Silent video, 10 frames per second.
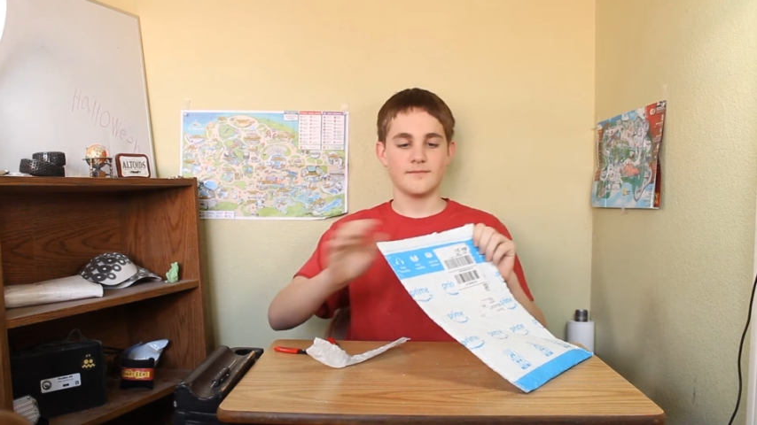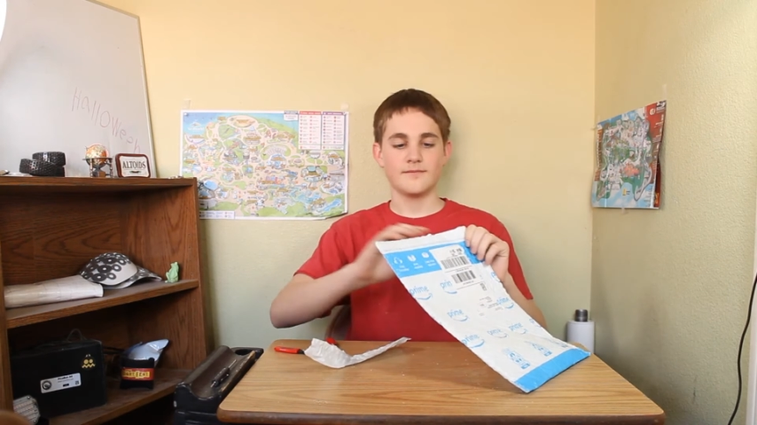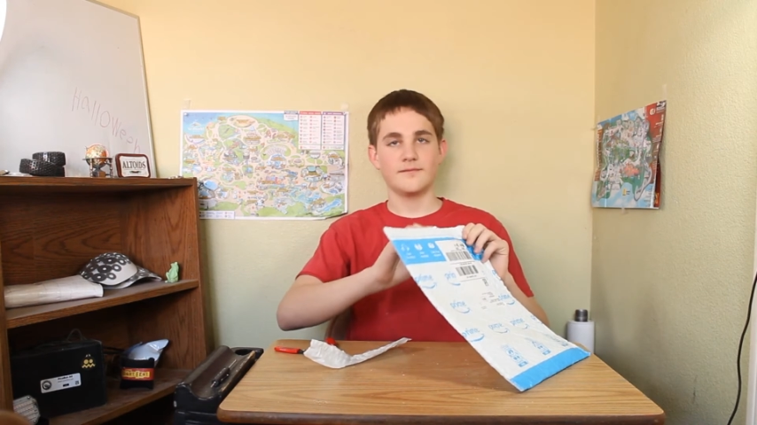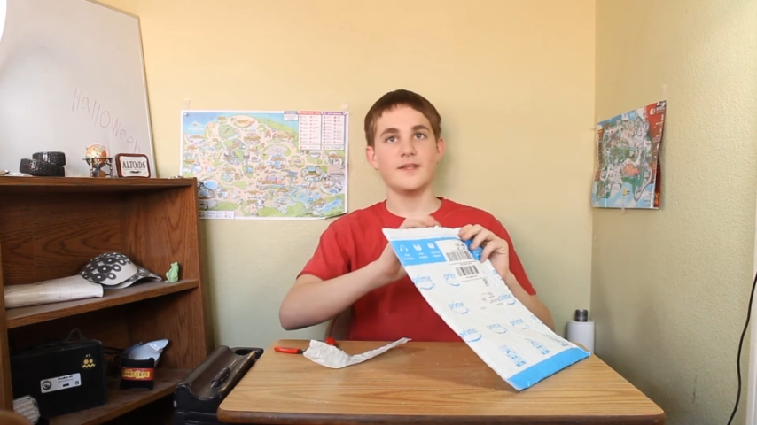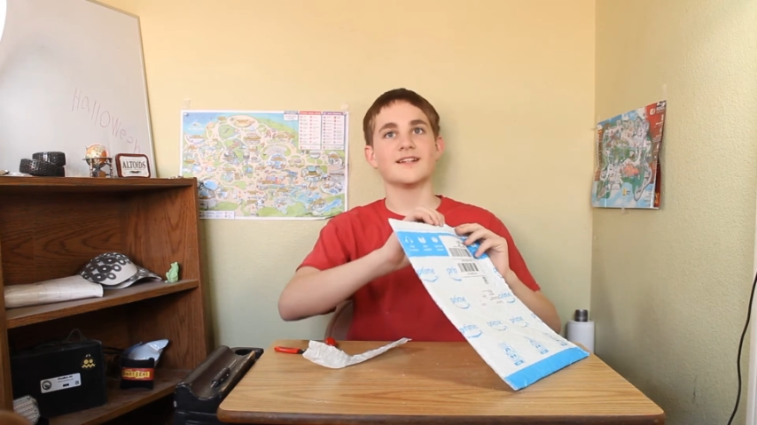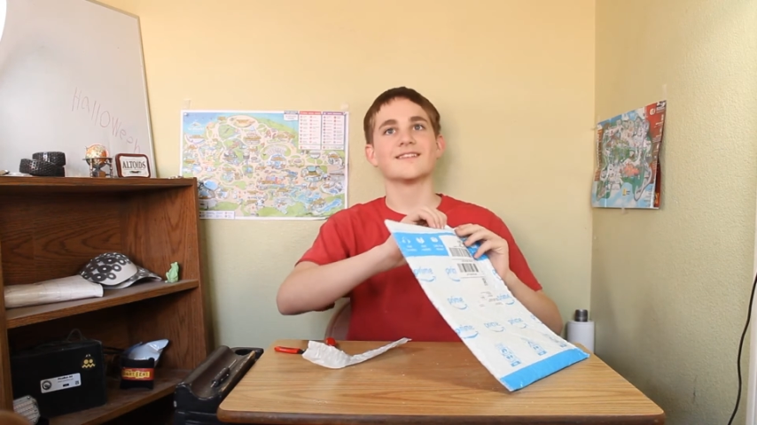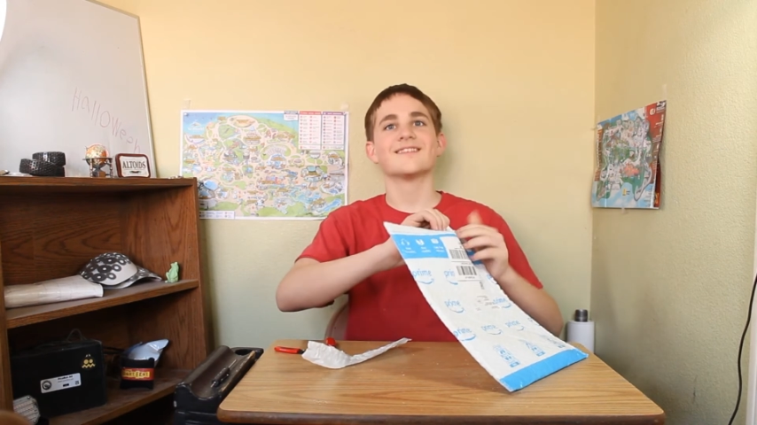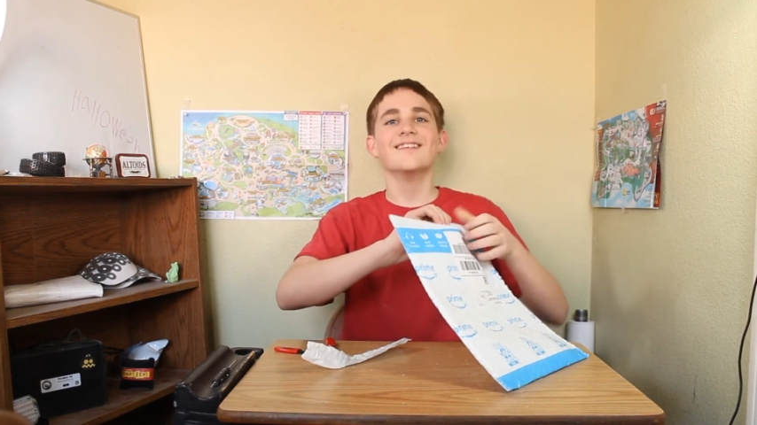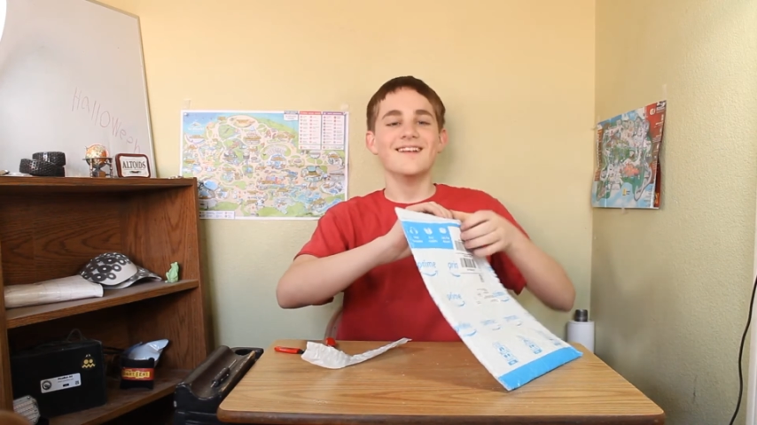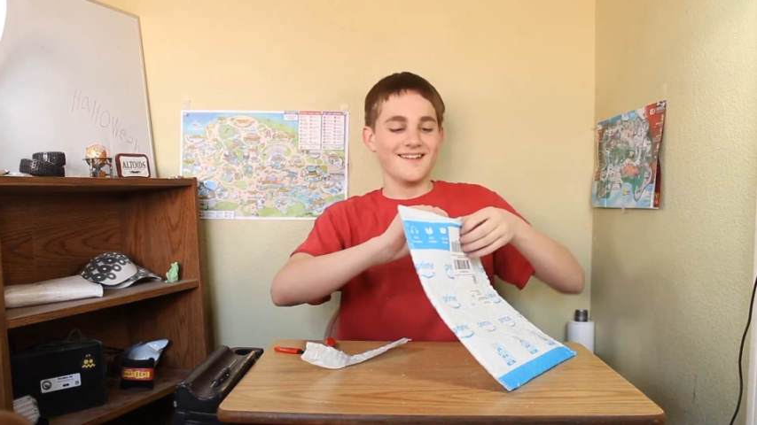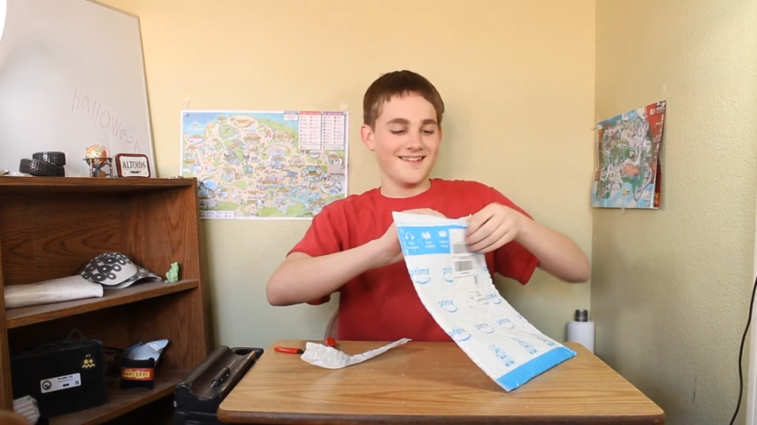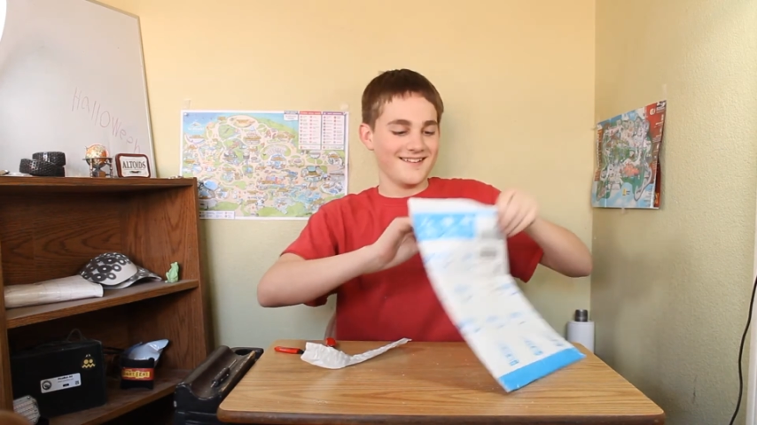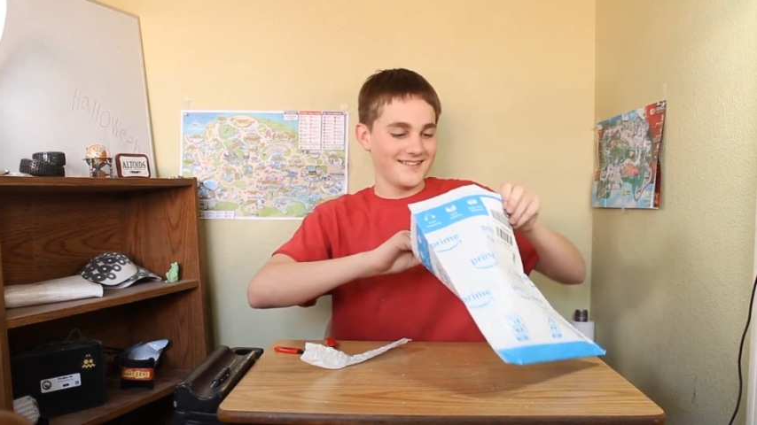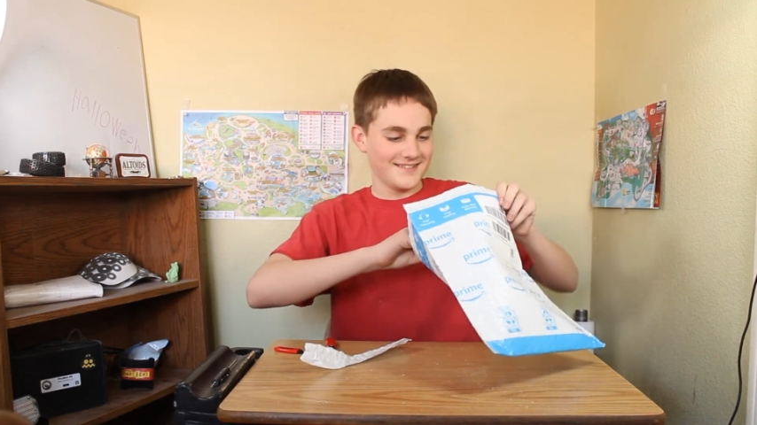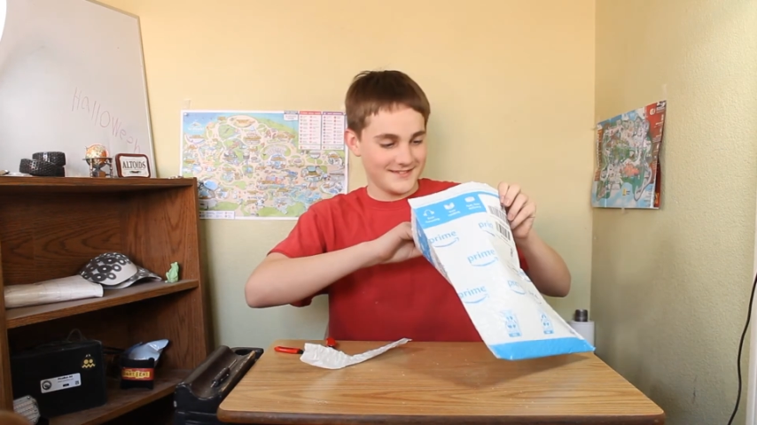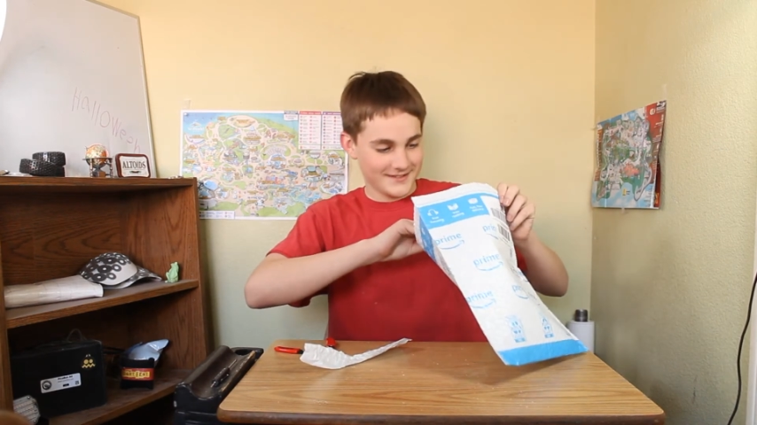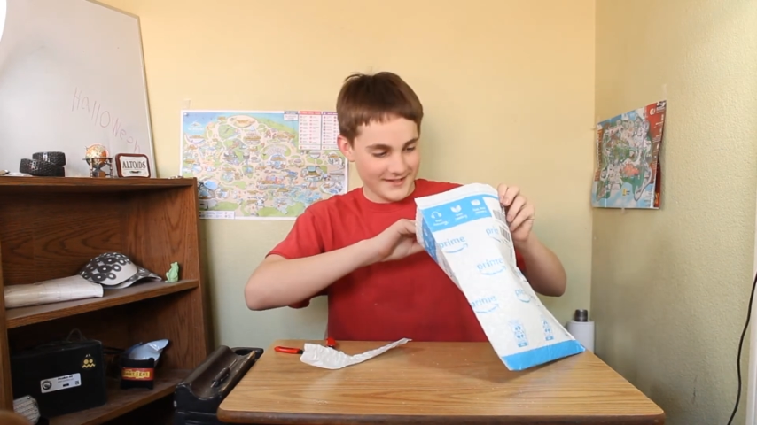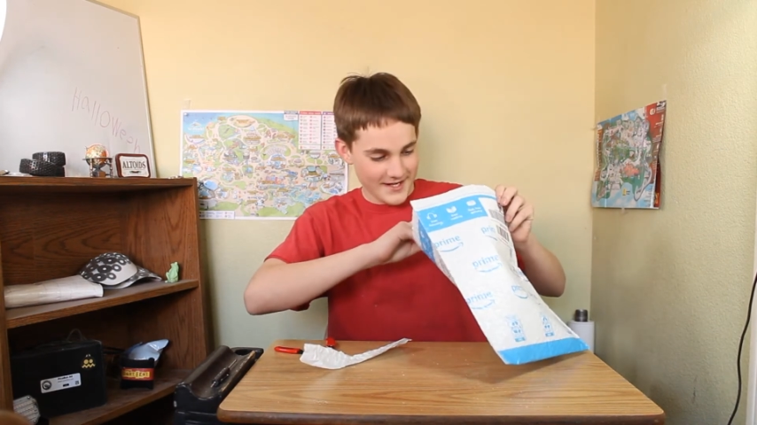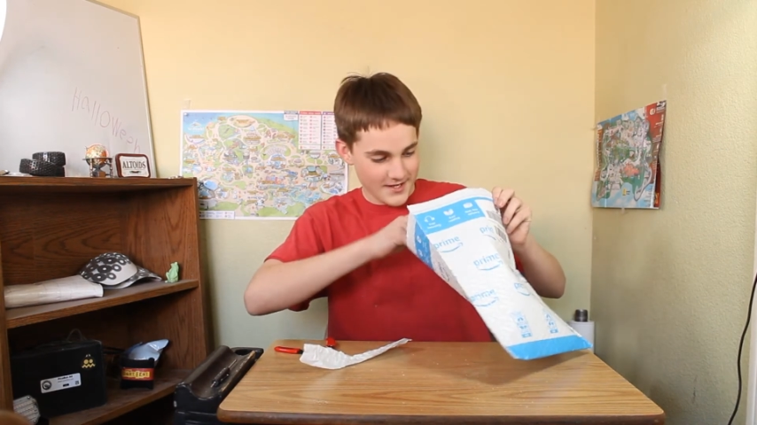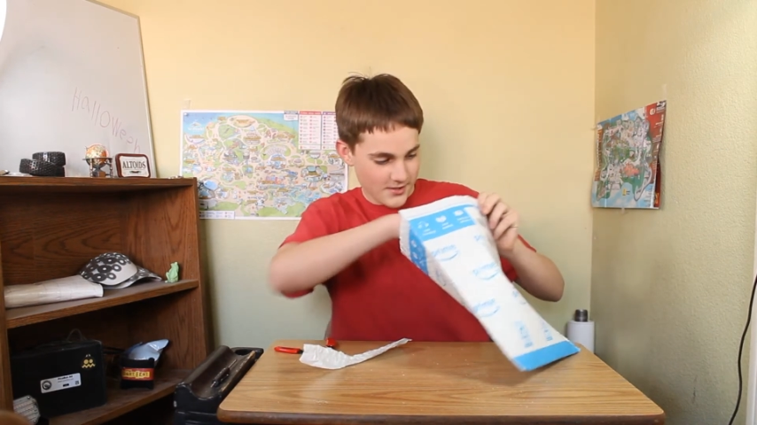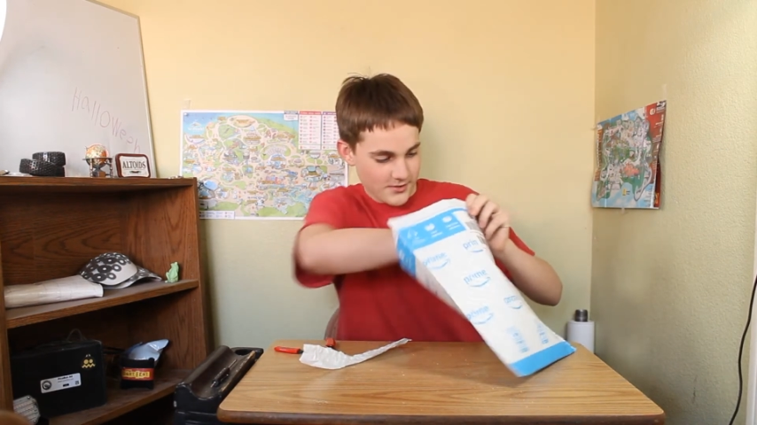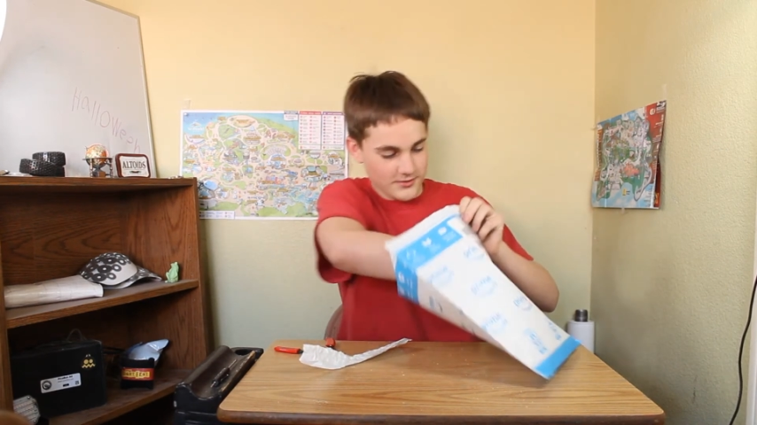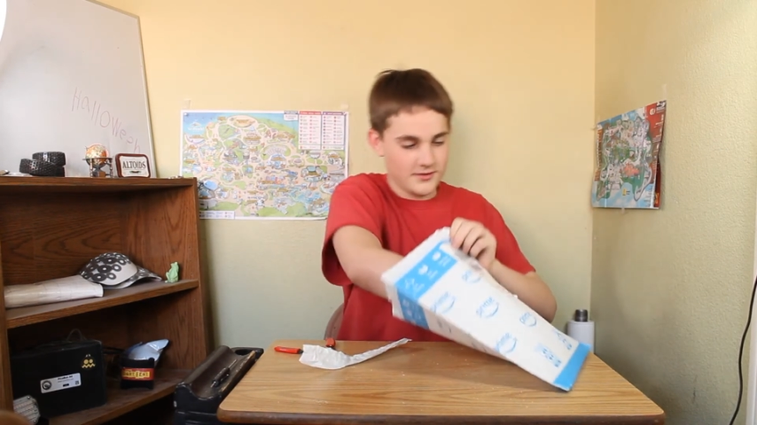There. So now